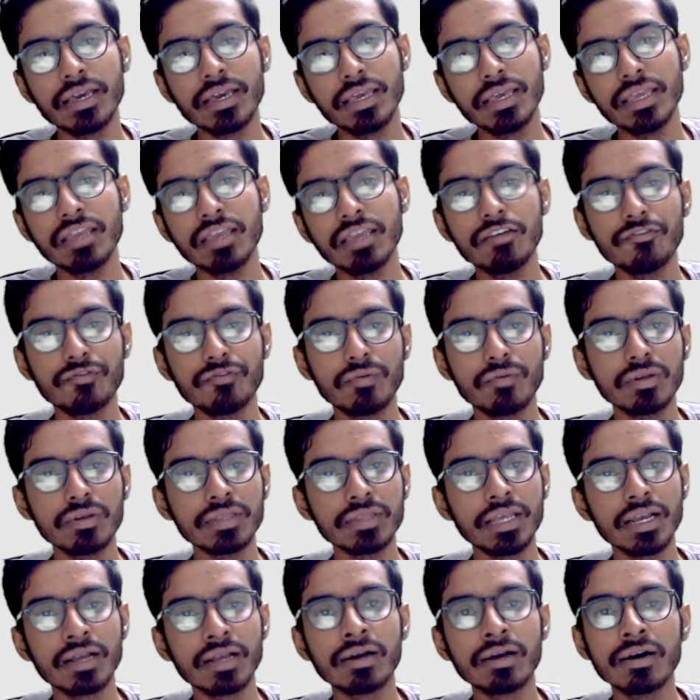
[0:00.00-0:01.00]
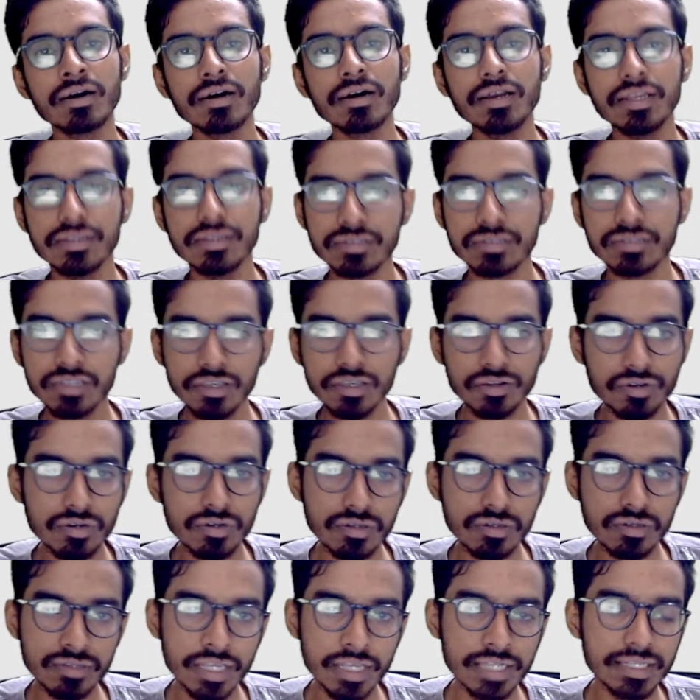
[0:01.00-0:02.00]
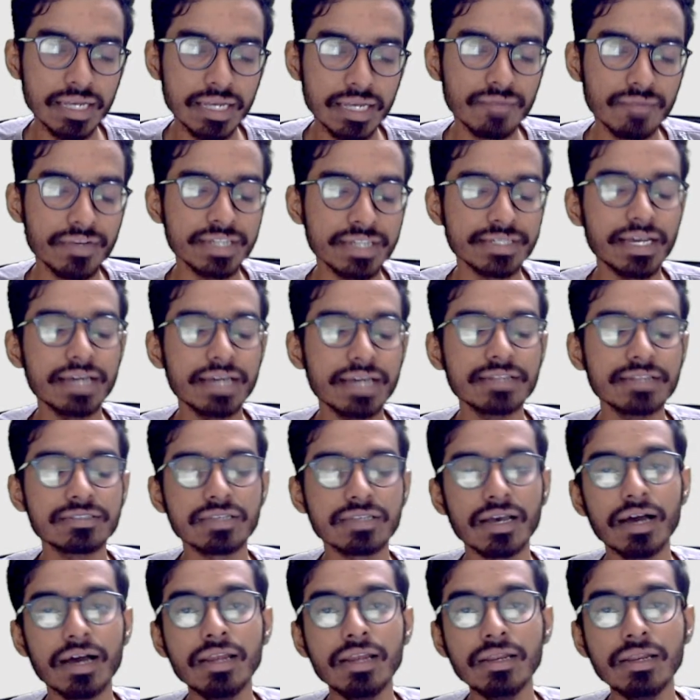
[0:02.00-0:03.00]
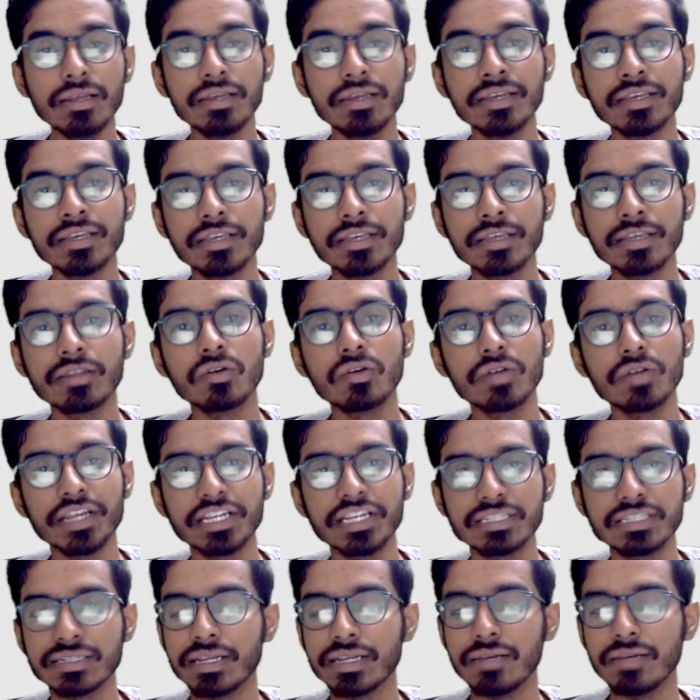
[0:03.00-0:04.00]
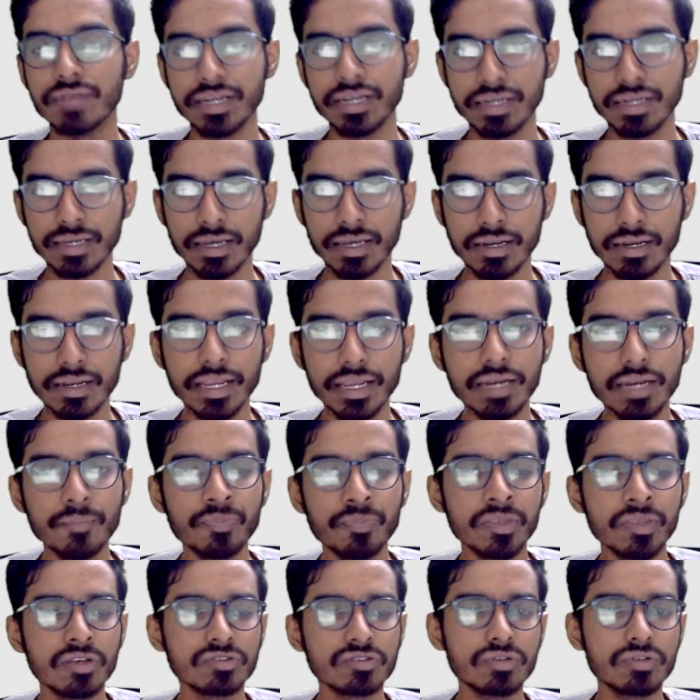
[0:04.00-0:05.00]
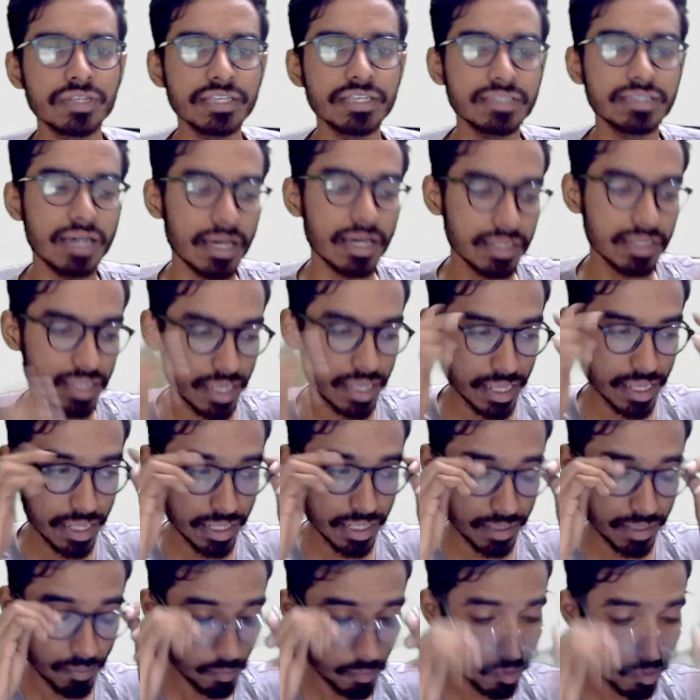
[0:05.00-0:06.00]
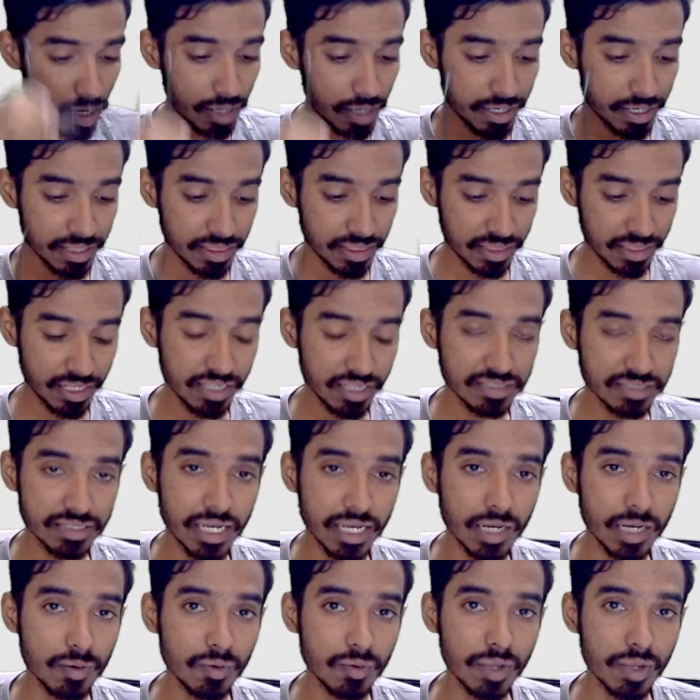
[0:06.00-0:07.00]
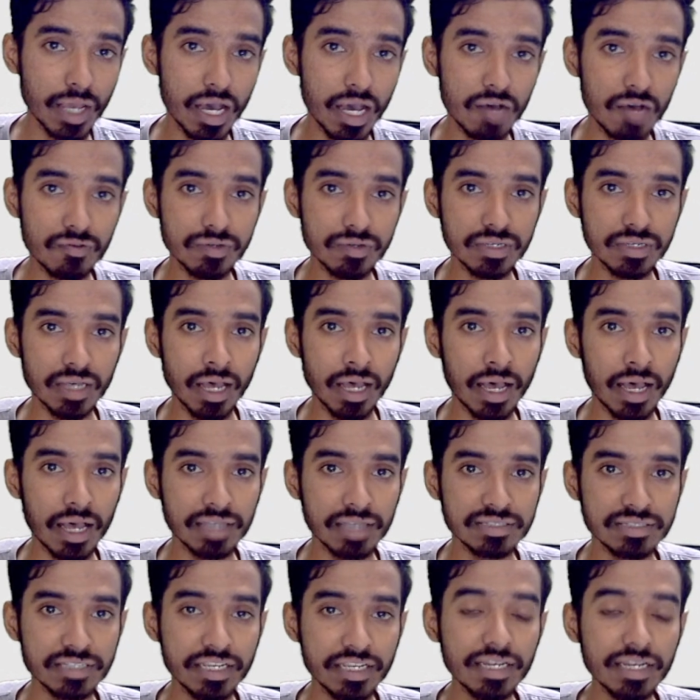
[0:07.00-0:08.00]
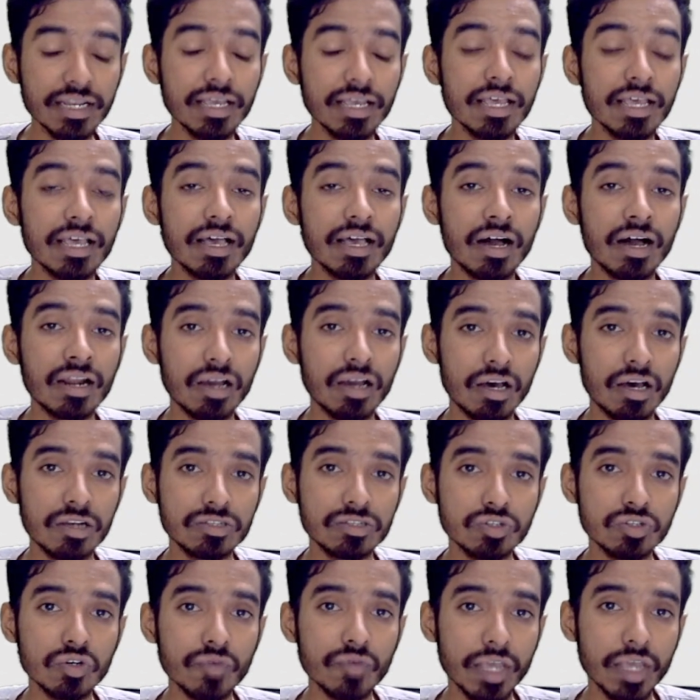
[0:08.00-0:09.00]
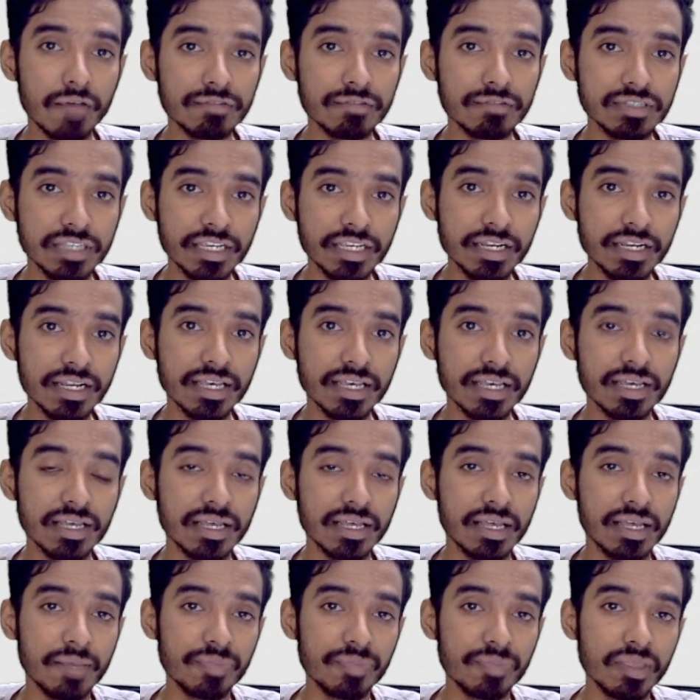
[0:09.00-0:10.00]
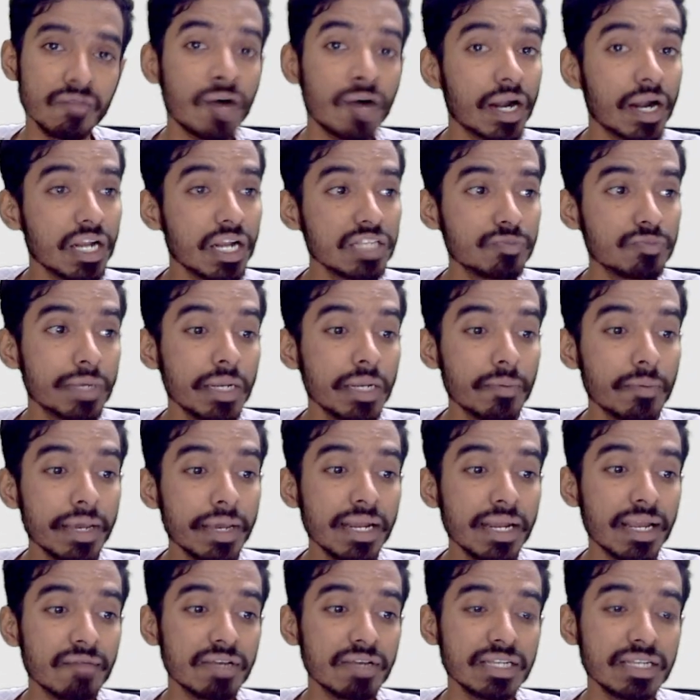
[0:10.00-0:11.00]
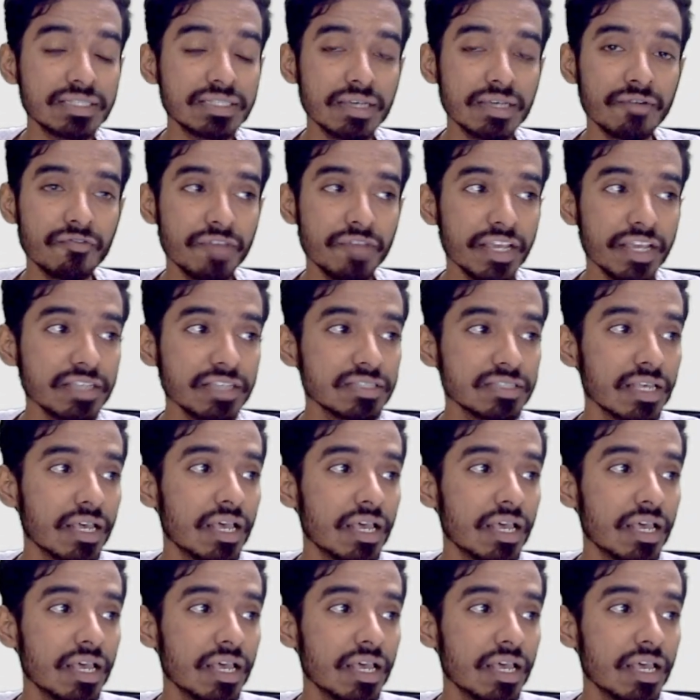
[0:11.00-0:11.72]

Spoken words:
If the curl is 0, then the vector is called irrotational vector, right? So these are the important things that we have seen. And also we have seen what is meant by level surface.